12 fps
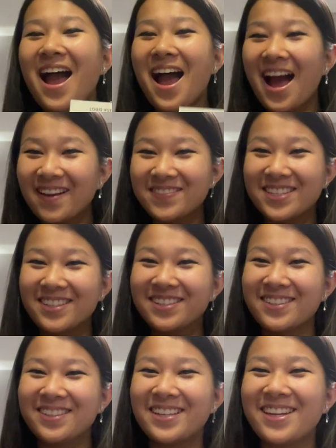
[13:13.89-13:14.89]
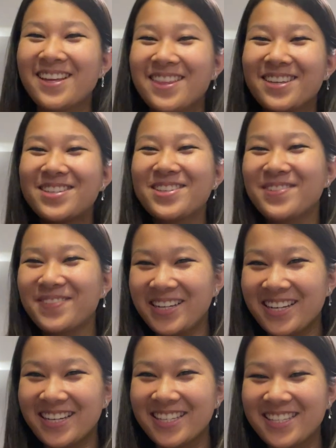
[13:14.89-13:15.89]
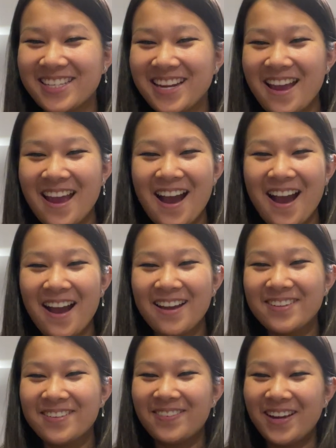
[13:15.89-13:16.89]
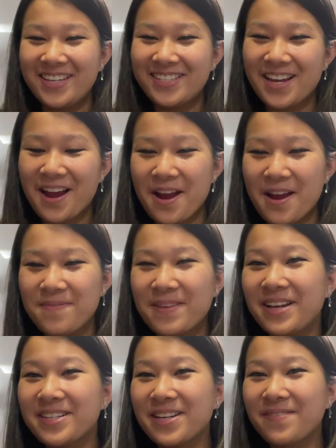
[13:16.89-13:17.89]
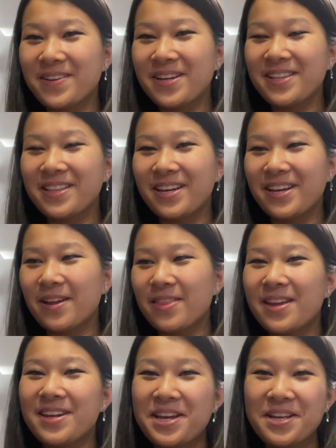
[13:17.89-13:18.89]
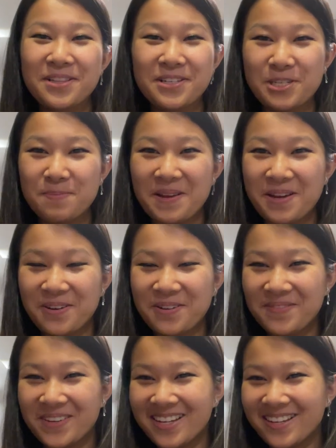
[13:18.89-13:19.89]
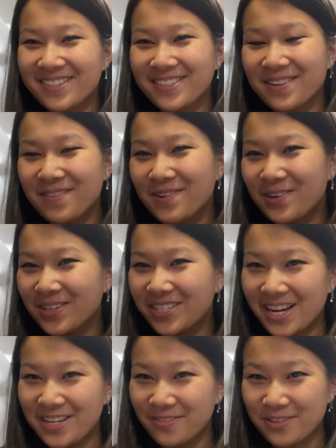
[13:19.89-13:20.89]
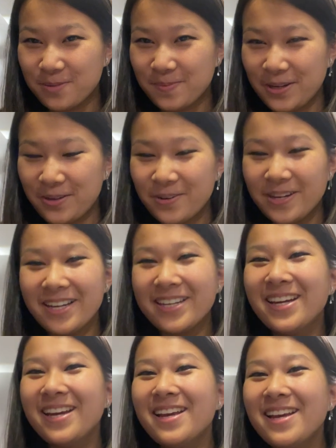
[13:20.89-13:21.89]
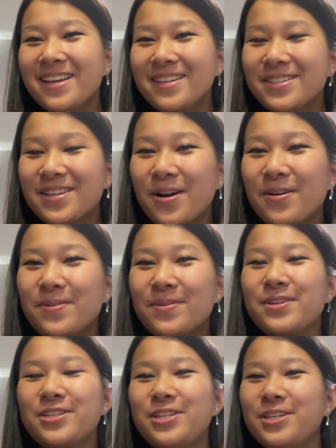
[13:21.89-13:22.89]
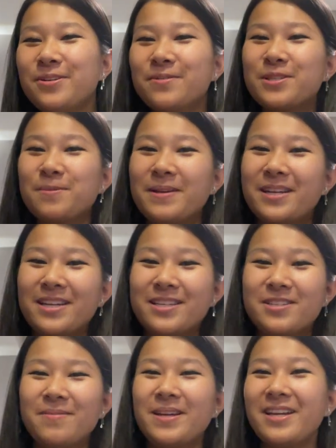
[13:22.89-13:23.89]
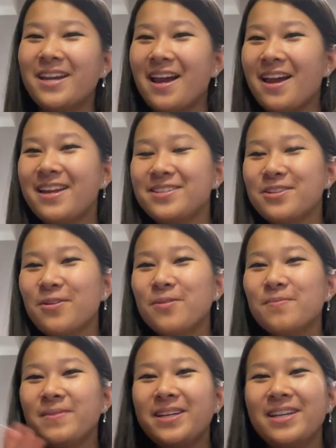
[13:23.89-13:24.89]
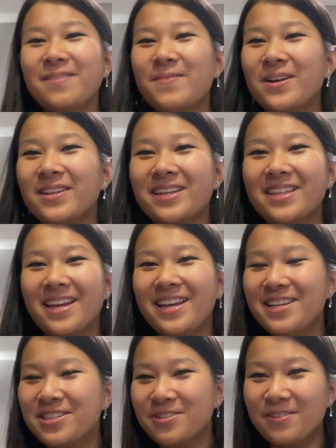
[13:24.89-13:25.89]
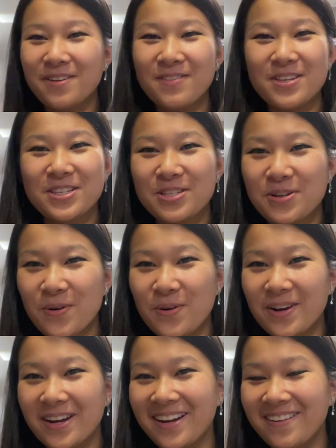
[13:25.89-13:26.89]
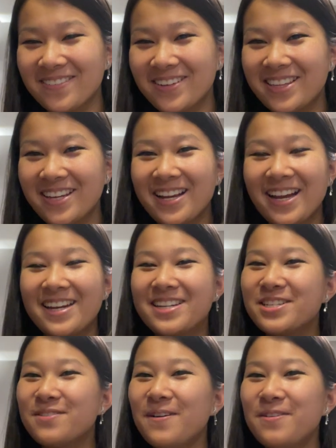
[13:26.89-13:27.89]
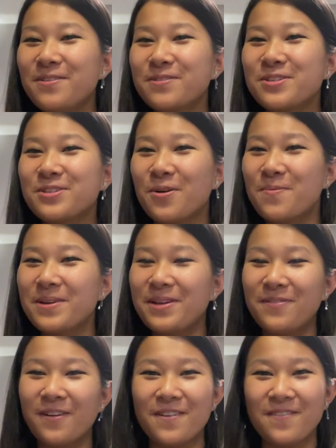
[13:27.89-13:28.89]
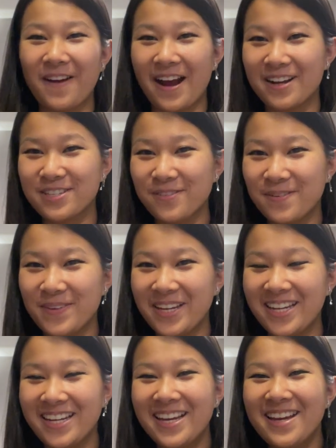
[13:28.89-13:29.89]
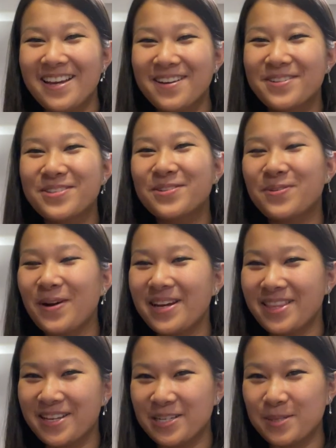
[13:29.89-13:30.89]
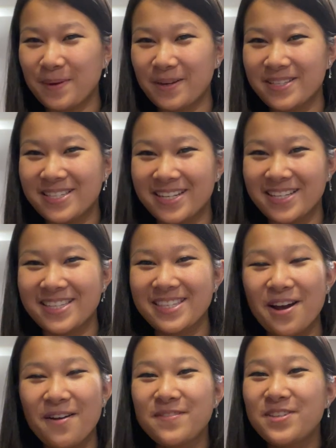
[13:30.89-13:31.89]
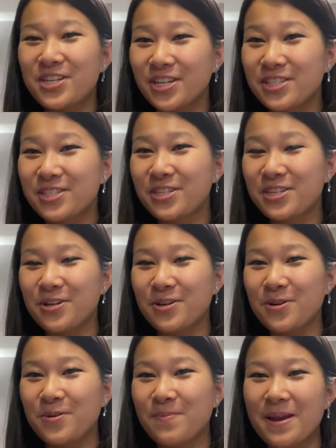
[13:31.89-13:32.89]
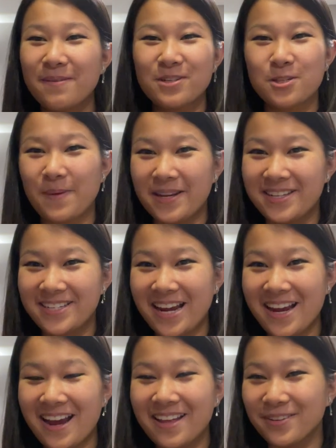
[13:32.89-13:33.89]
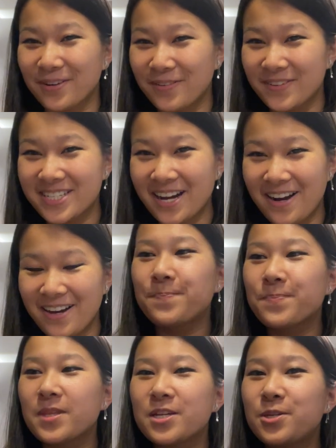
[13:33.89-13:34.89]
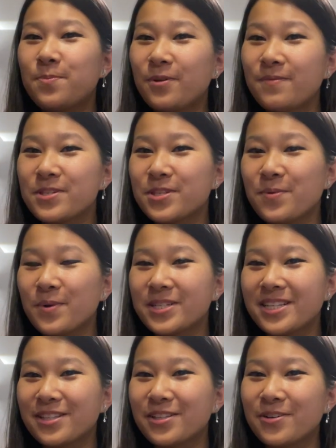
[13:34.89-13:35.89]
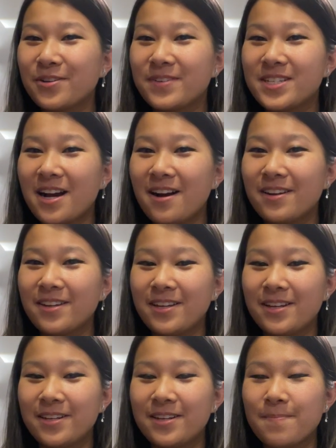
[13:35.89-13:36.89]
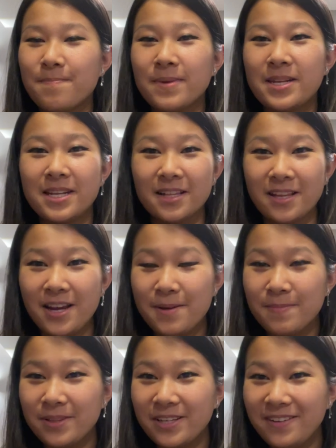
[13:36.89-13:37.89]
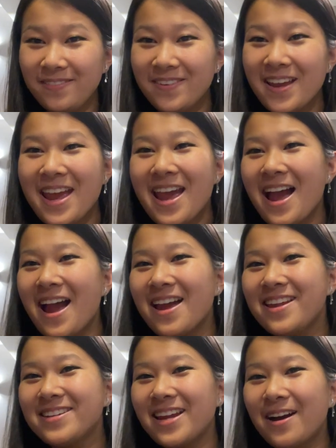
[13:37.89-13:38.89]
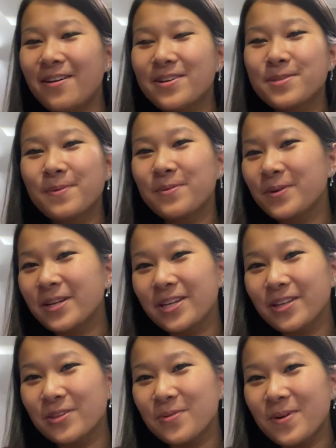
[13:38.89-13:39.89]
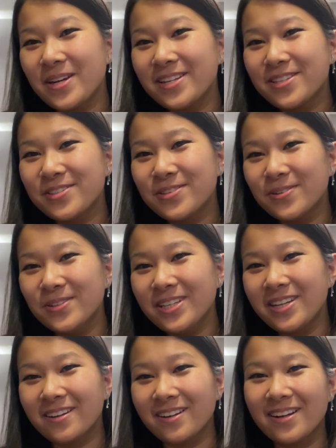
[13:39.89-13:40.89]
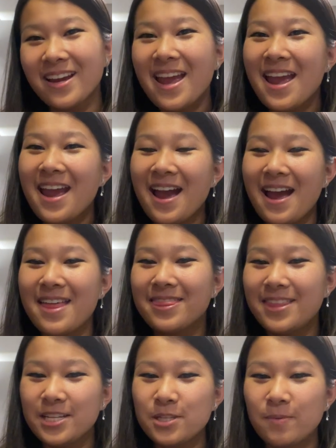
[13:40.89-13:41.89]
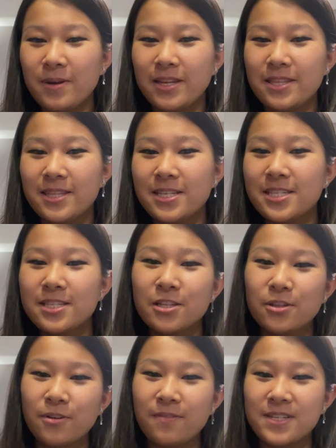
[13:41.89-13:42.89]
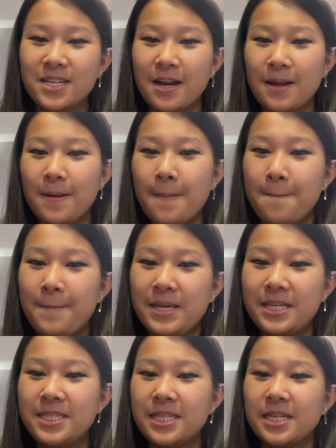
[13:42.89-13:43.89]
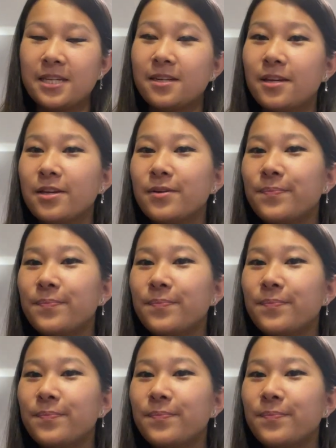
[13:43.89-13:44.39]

absolutely the sweetest. I had a great time. They had to give me like an English speaker because of course I don't speak Korean. So she was speaking to me and told me about like the history of the store and everything, and I just found out so many fun facts from it. It was quite the experience in itself just to be able to spend a day at Louis Vuitton. She previously worked at the Louis Vuitton in Manila, I believe, and now has been working at the one in Seoul here. And this one, this is the Louis Vuitton Maison.